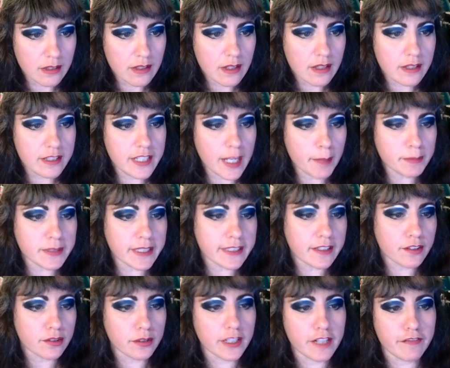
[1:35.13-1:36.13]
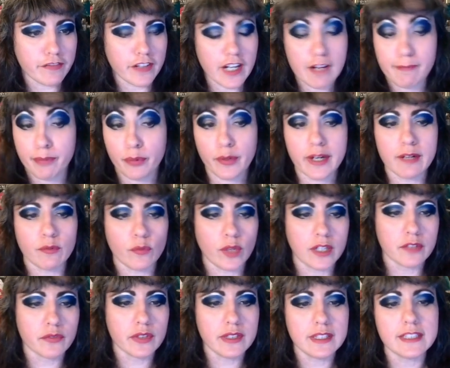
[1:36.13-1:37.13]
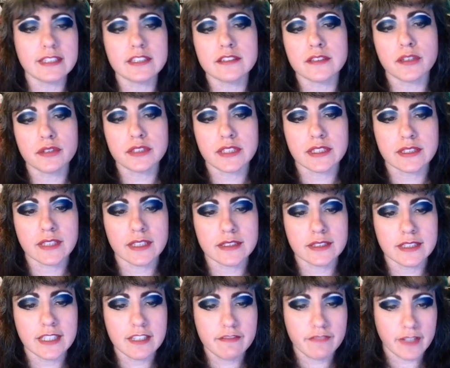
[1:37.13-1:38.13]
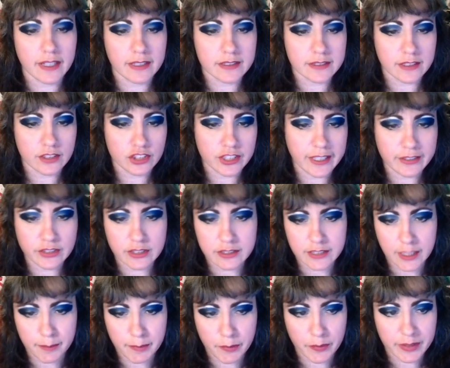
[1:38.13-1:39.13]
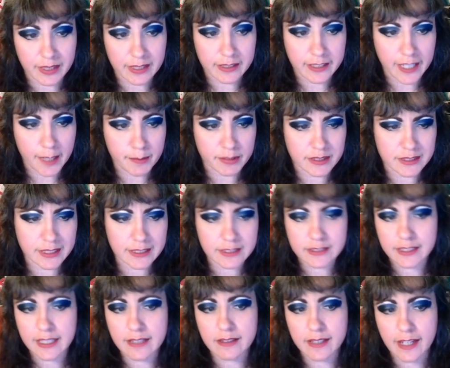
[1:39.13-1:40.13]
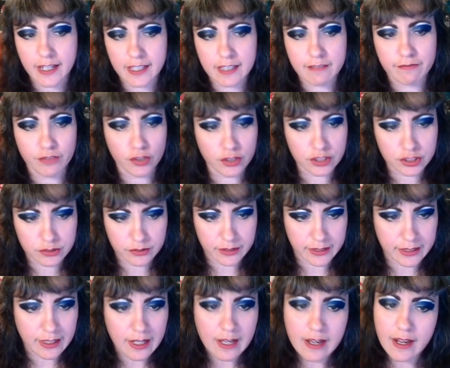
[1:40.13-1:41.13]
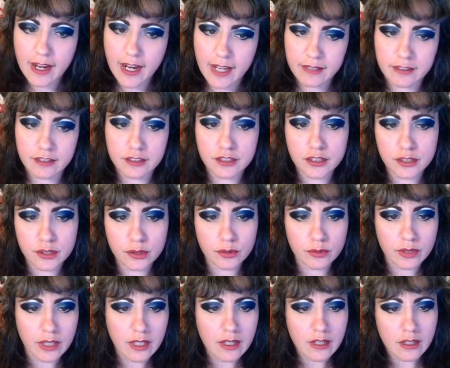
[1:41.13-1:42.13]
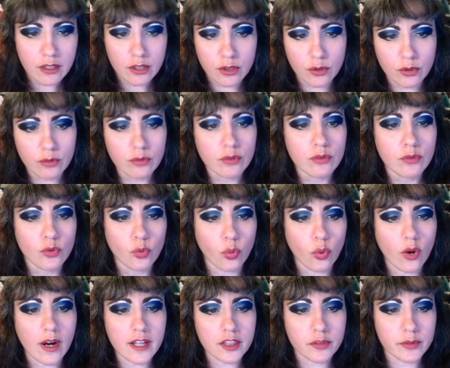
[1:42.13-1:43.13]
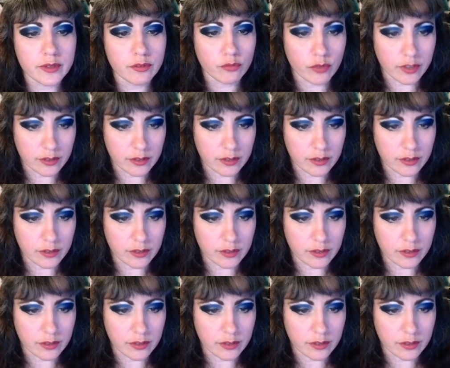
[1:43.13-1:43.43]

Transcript: The update's 35.1 release notes discuss the events and changes coming with the game's 16th anniversary and the new Gwathrin